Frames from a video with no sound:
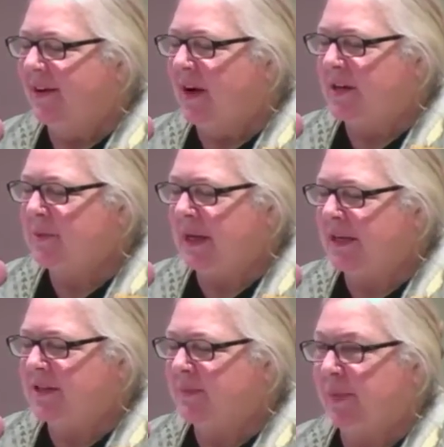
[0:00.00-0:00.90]
husband
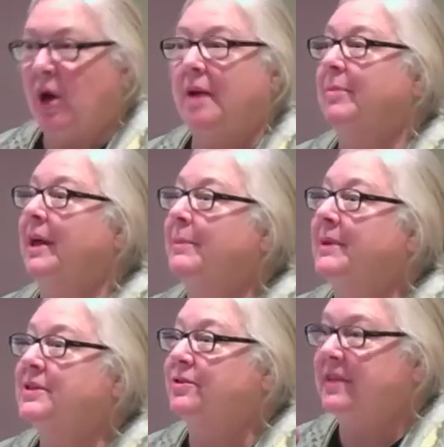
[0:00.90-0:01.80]
had just bought
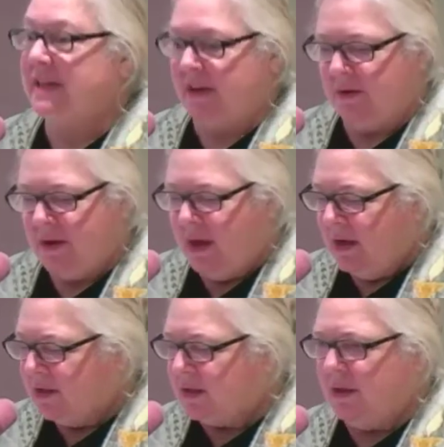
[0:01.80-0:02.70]
Blockbuster Video,
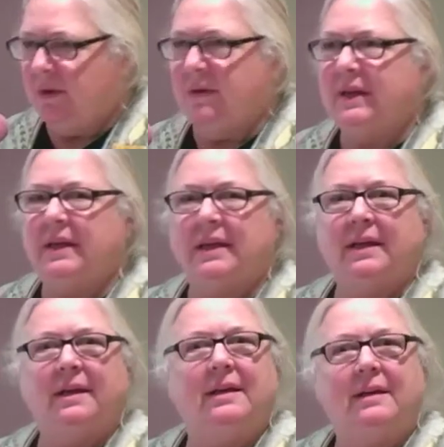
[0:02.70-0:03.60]
so
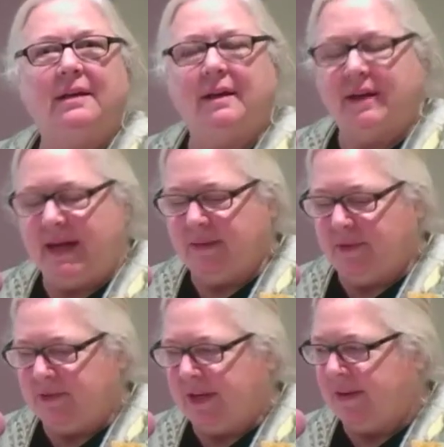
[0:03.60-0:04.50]
he had to
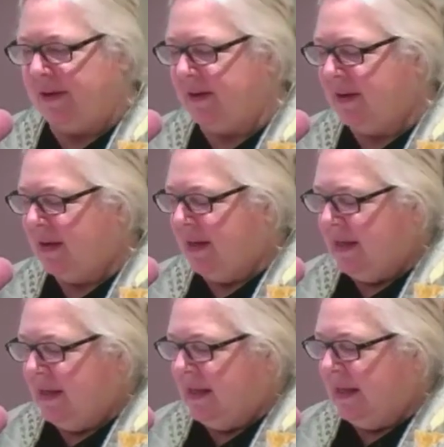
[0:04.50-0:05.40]
move down there.
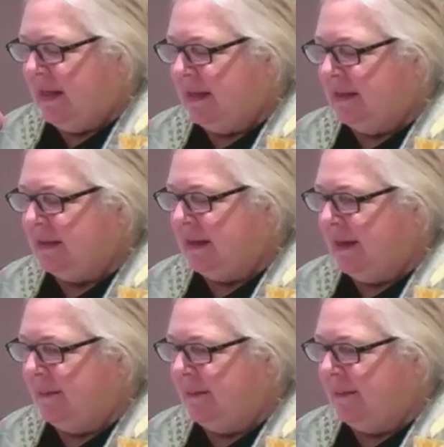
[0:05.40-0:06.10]
And